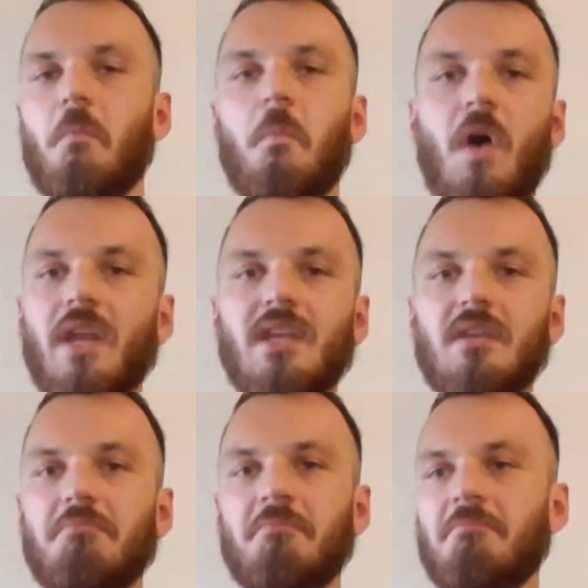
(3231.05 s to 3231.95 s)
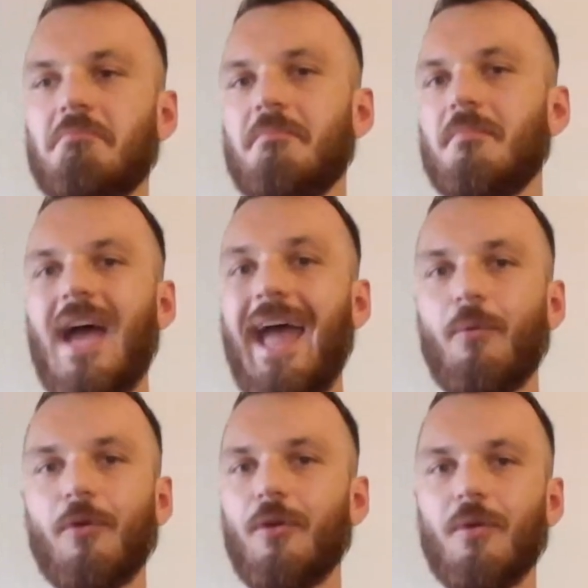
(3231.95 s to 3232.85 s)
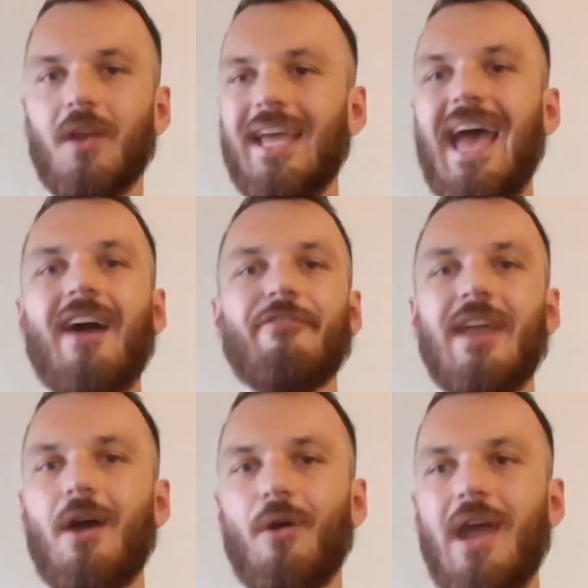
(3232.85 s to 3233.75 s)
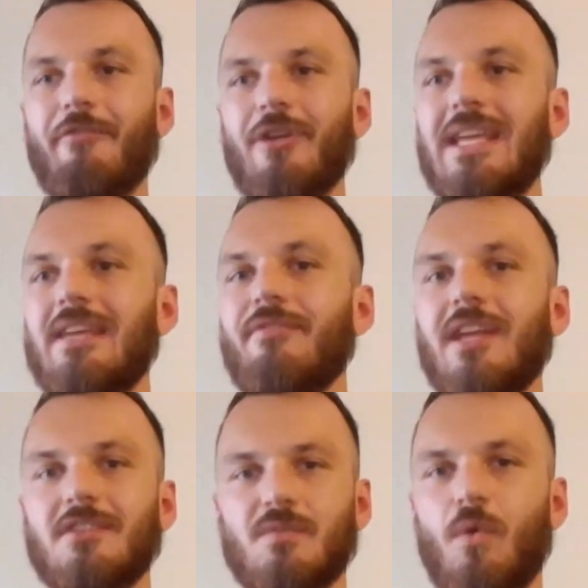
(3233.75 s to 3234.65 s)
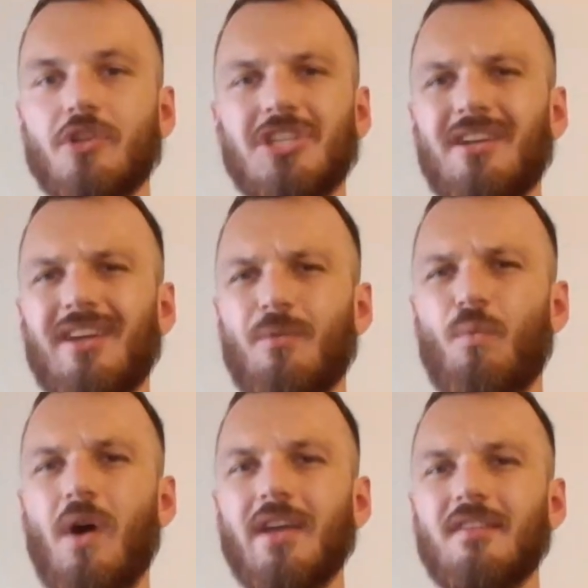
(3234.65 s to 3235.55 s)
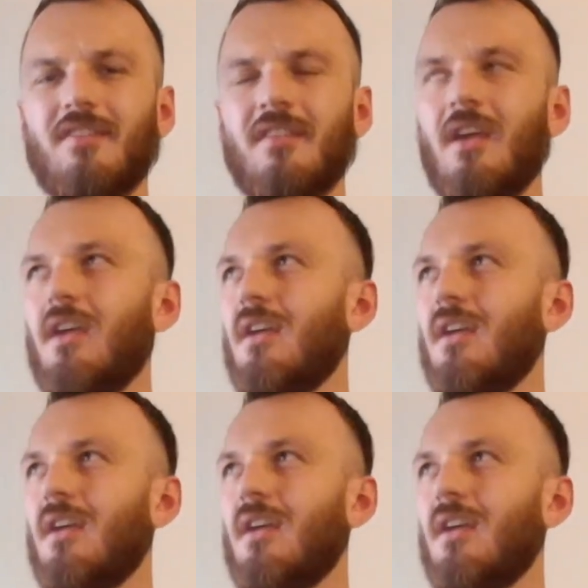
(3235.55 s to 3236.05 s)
one hour or like half an hour every evening just watching like Wwise